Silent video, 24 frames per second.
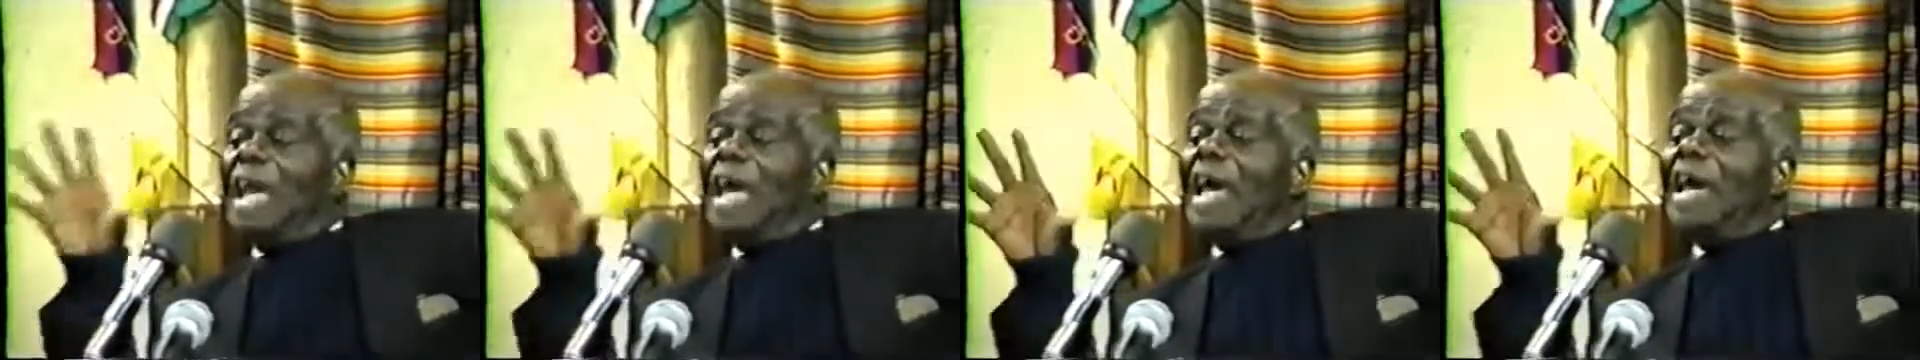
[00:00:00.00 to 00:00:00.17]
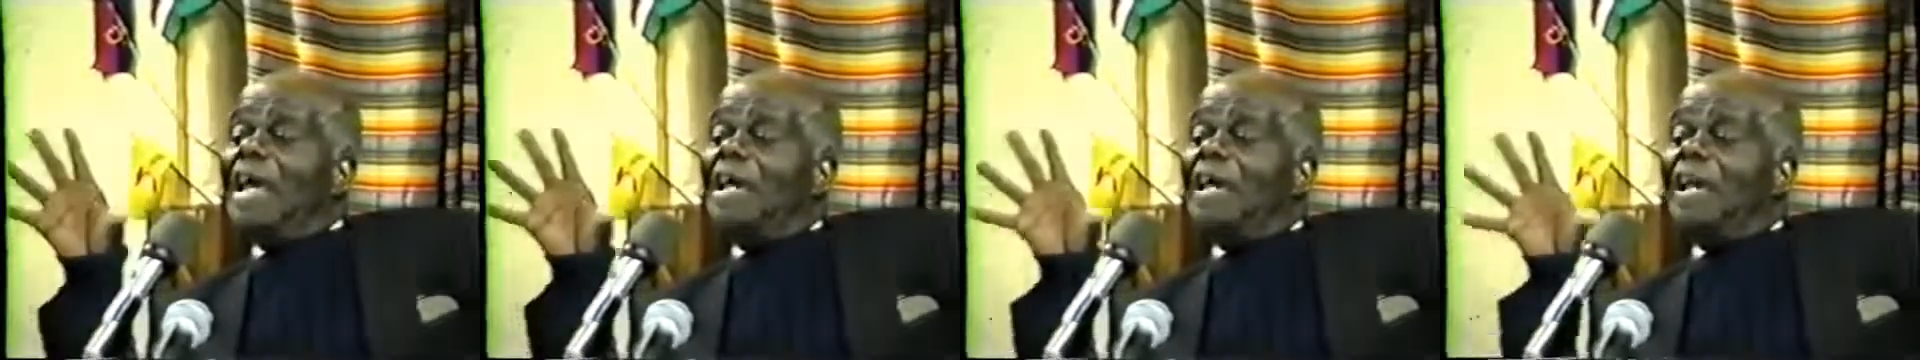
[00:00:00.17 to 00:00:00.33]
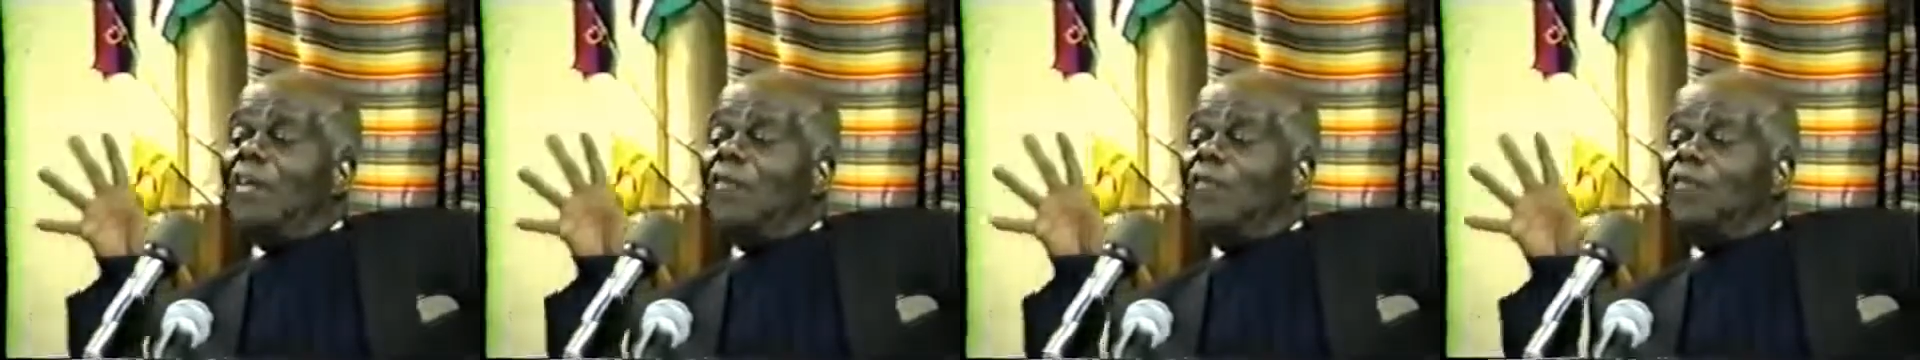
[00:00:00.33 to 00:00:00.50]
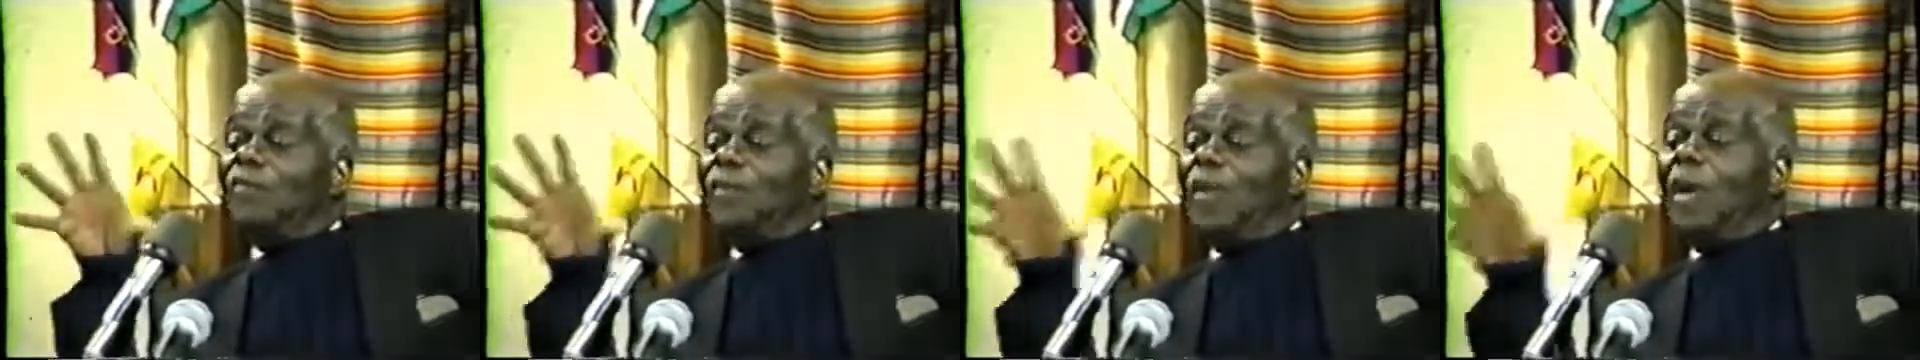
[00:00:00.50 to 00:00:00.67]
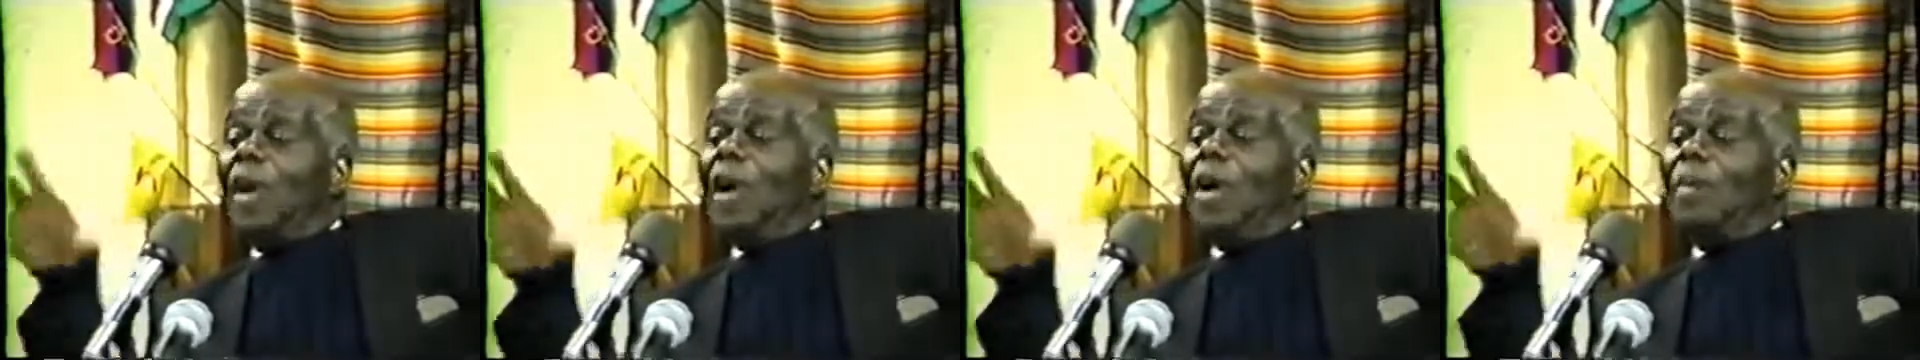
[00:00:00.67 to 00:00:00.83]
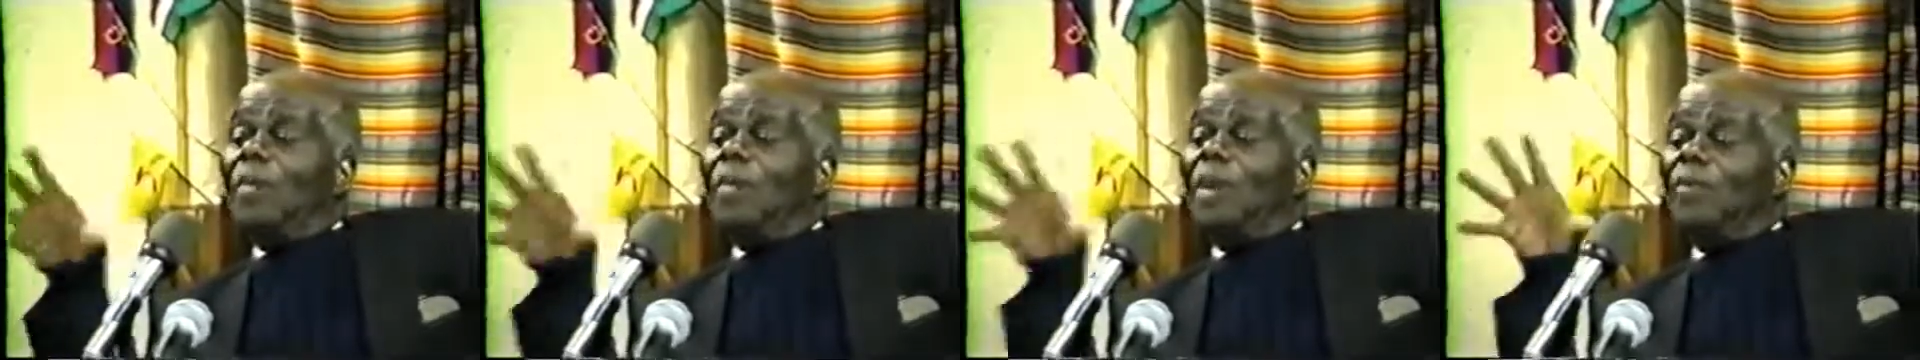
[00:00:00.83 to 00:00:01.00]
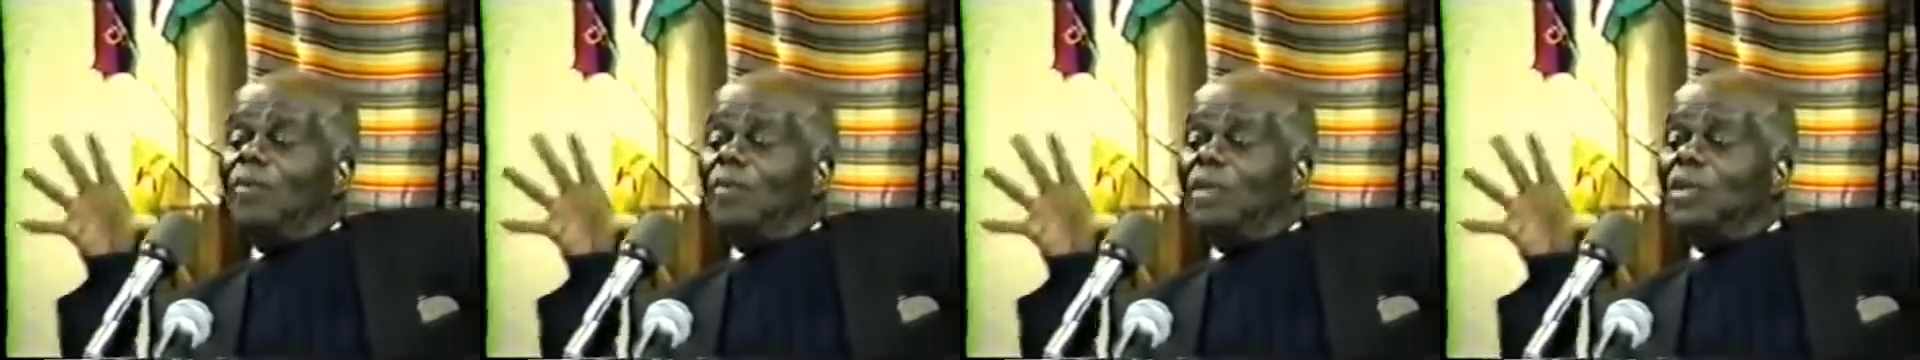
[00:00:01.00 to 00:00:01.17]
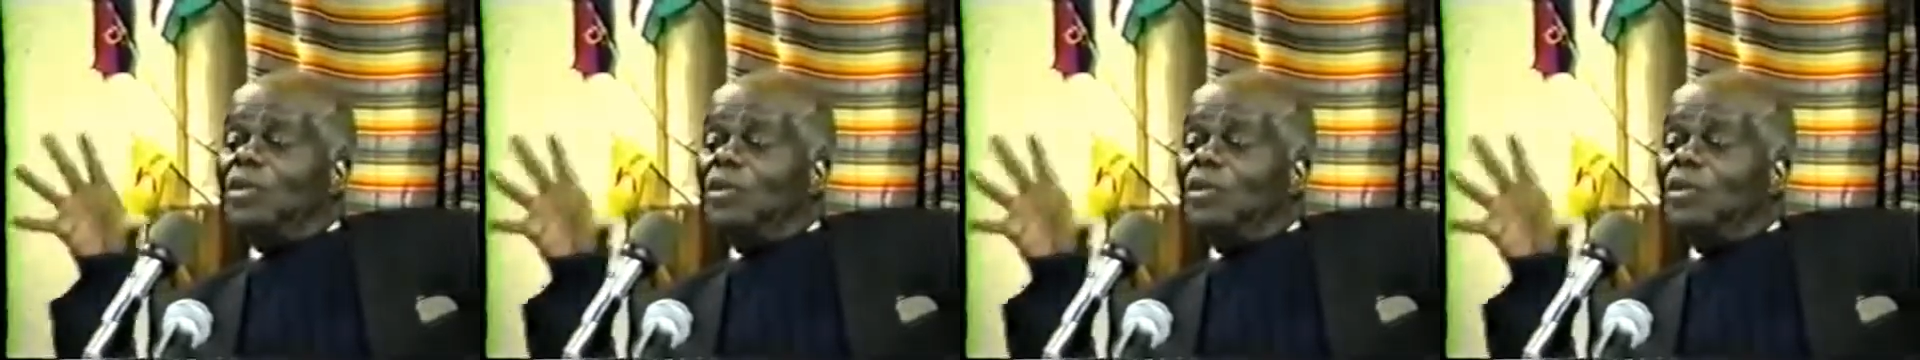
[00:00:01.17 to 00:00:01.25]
had a form of